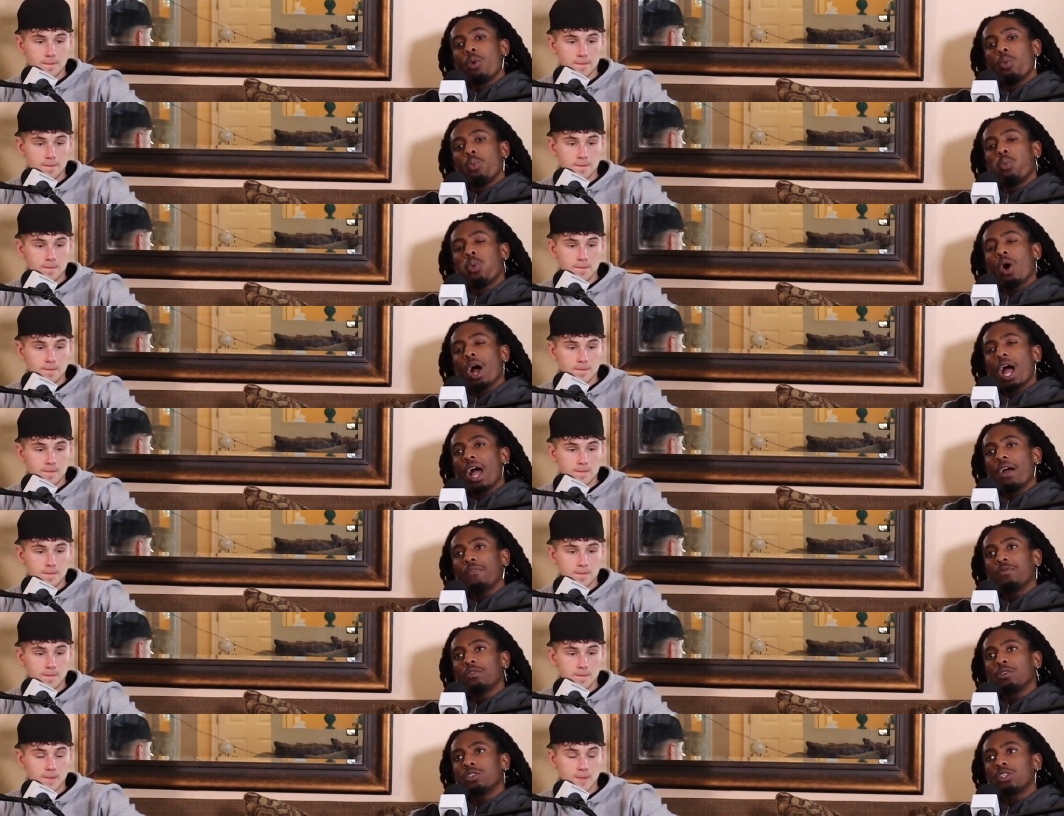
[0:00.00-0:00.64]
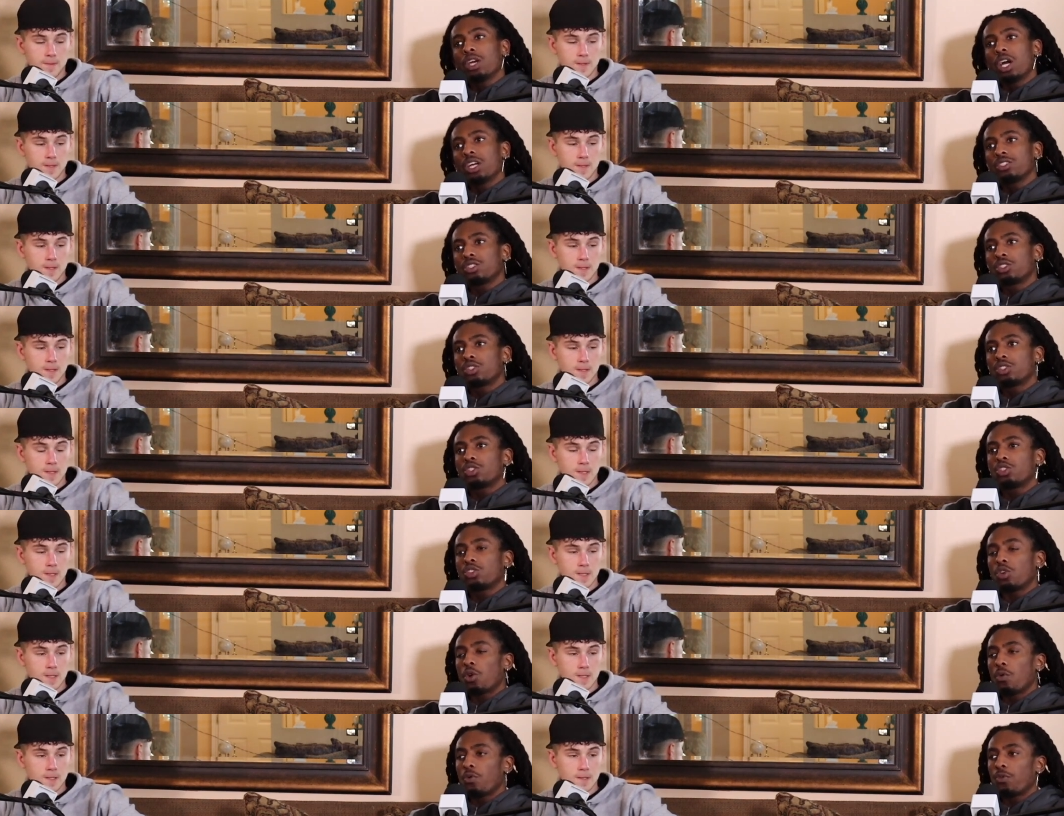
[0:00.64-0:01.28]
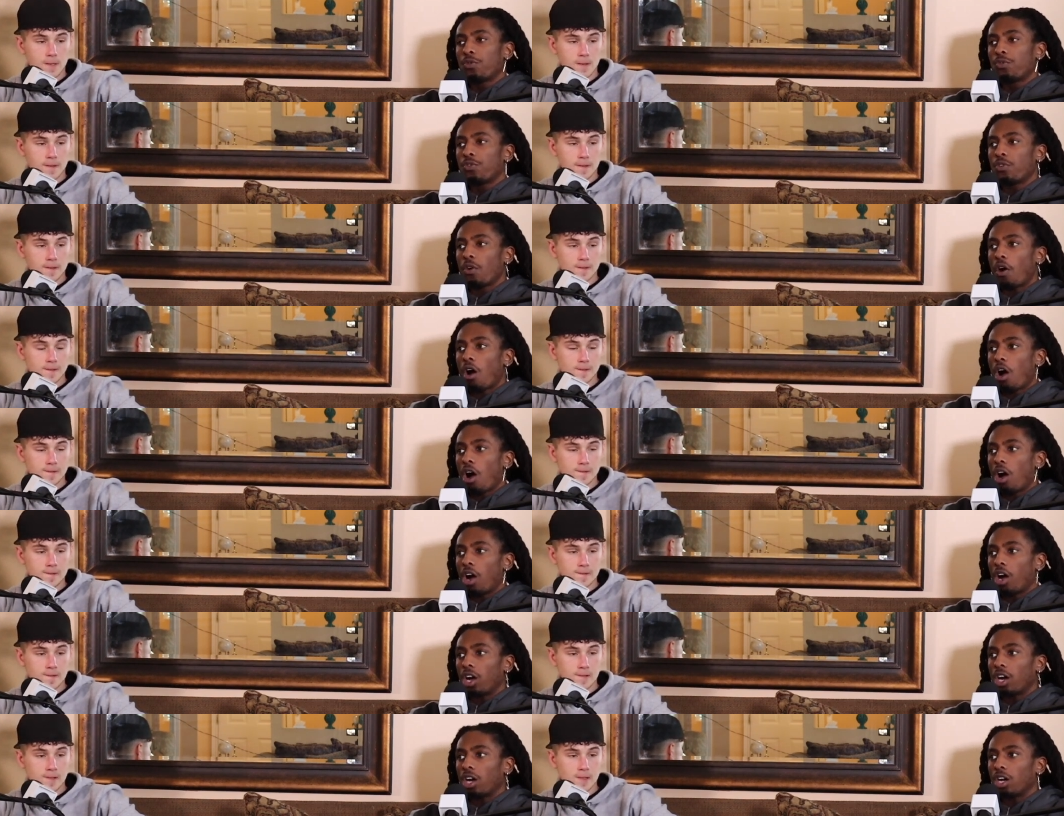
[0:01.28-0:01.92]
Speaker 1: what have you done so
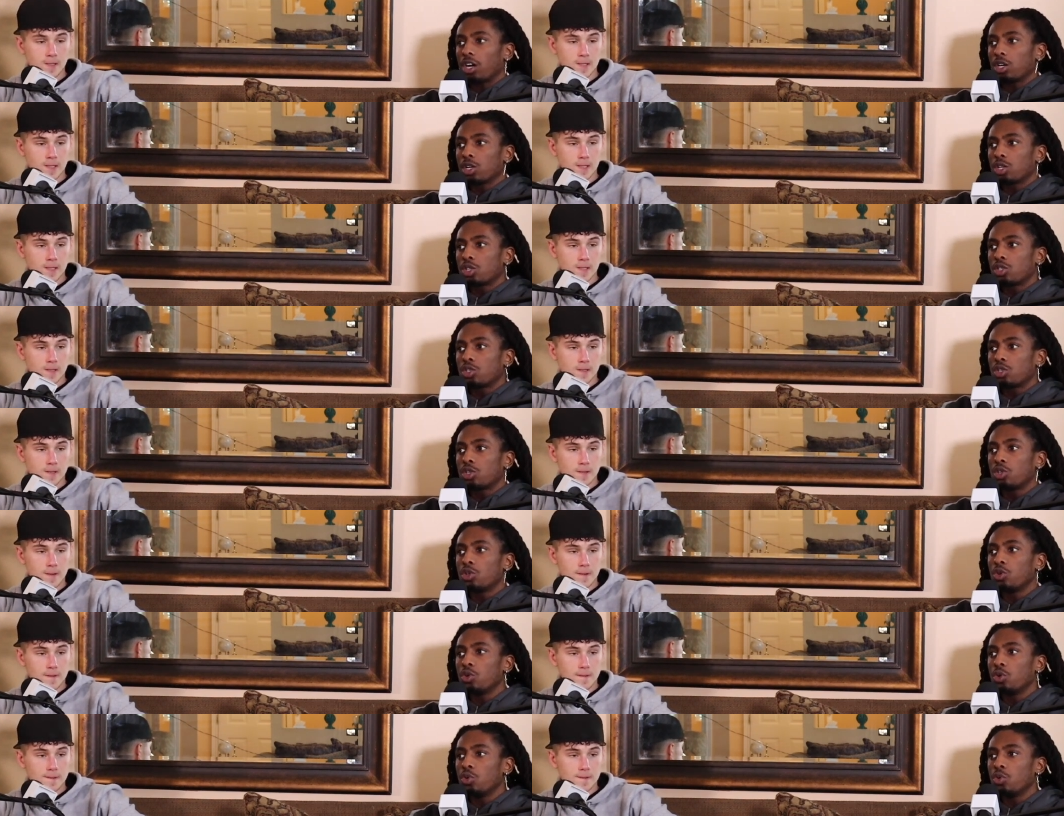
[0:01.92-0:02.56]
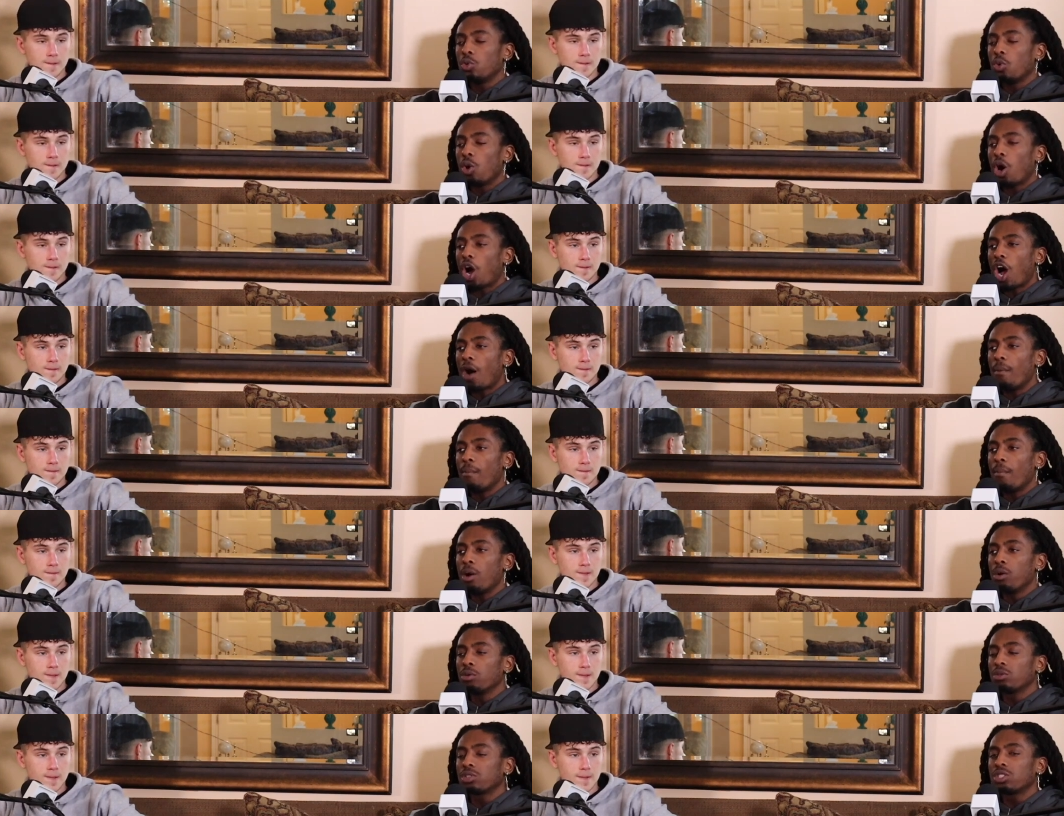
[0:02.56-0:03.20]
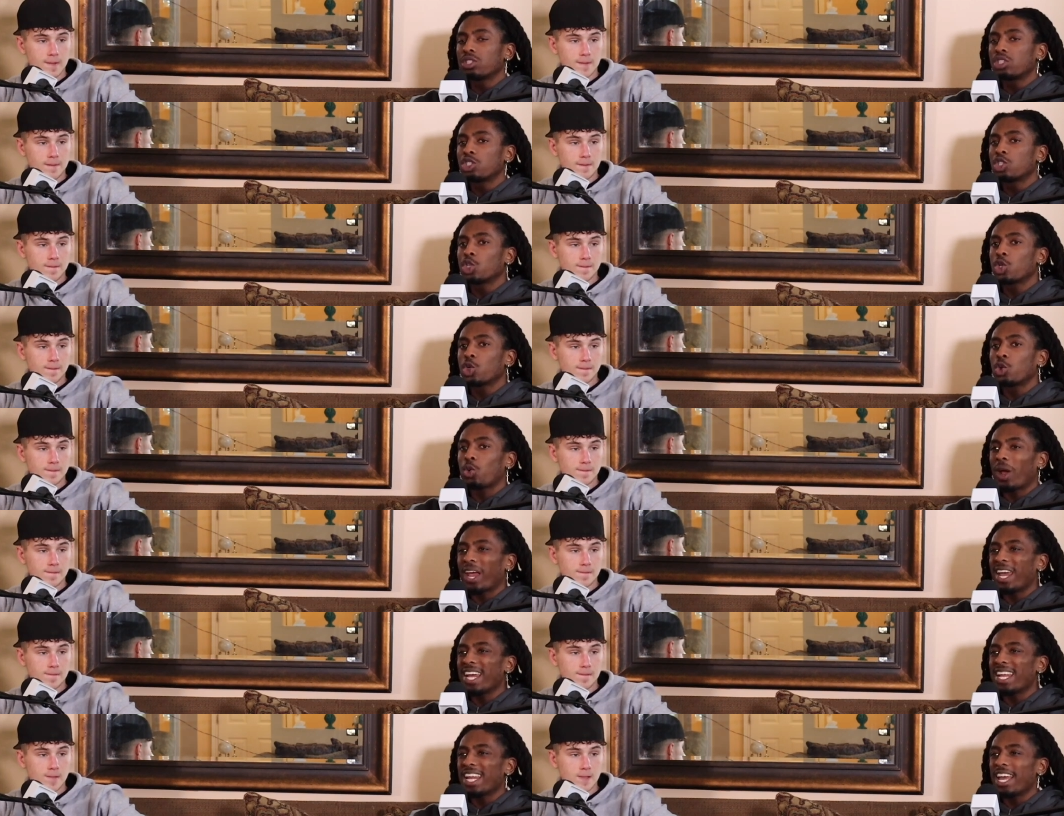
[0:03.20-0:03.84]
far to almost
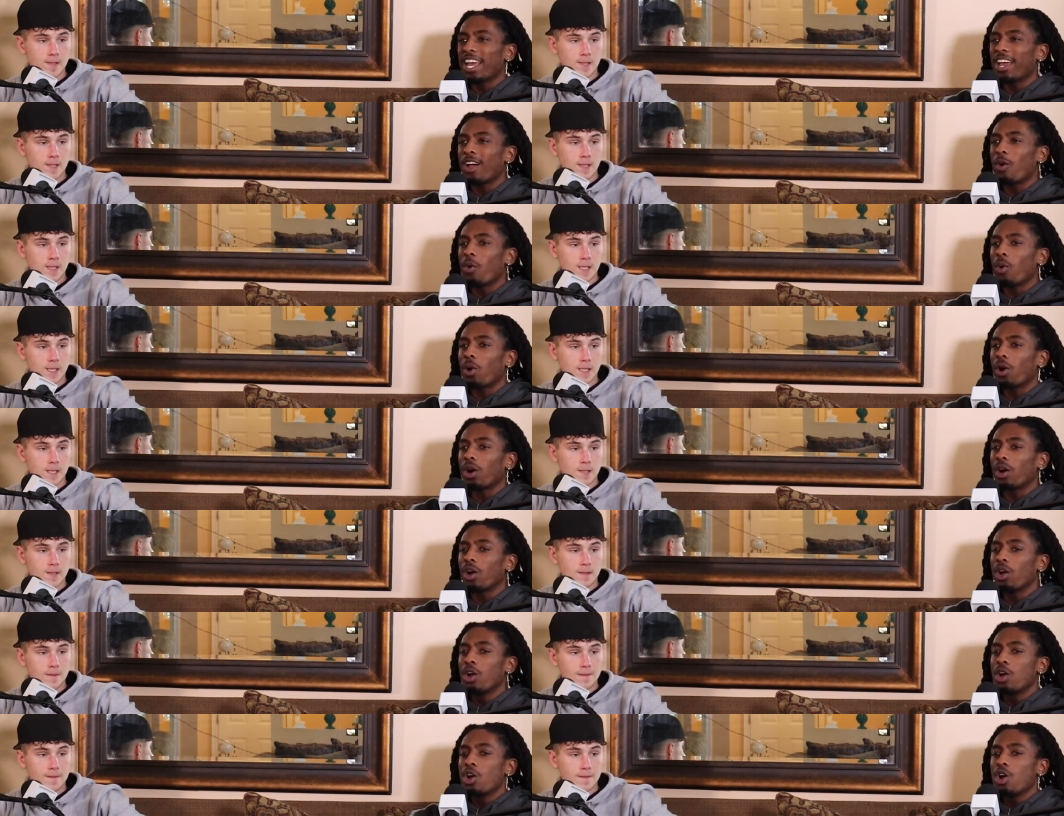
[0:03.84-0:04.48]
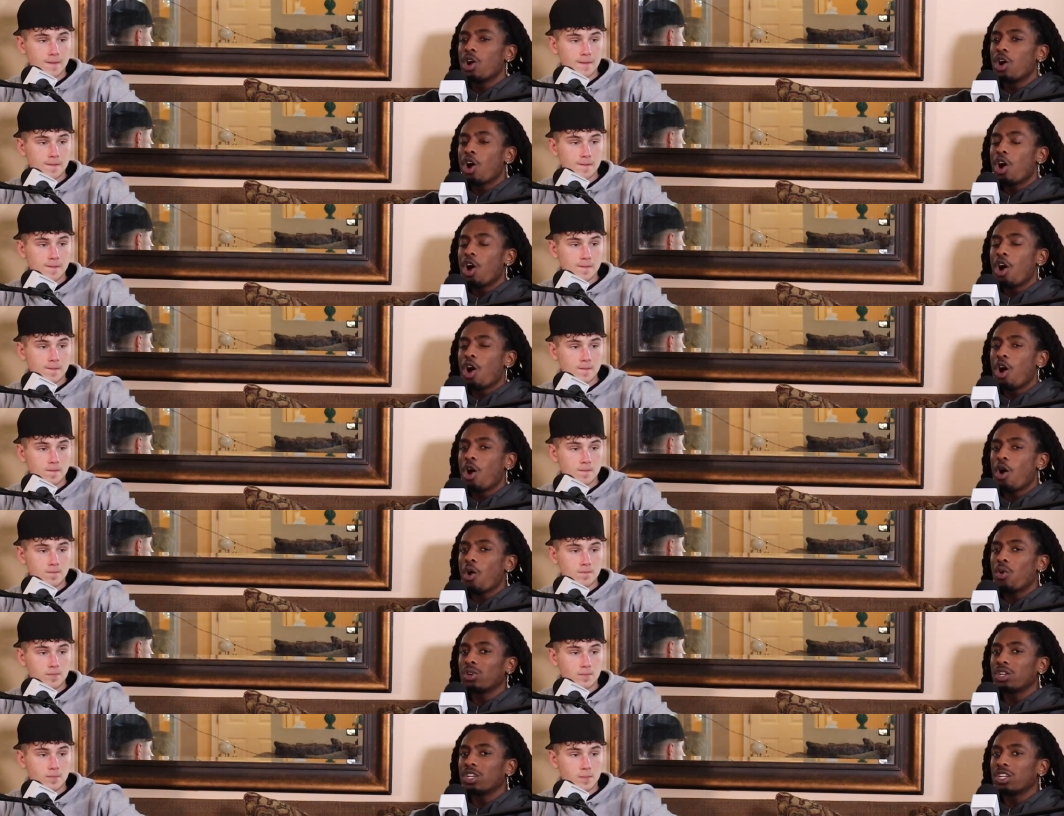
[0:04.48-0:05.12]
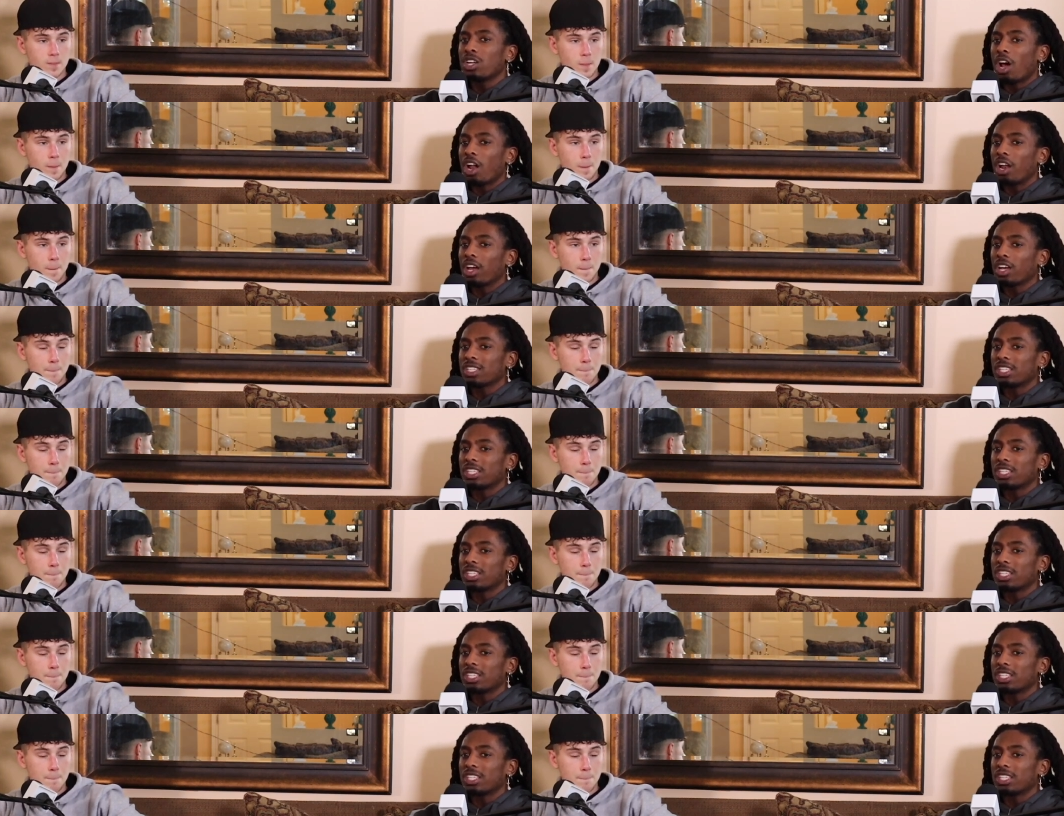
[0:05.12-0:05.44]
train it or hone in on it?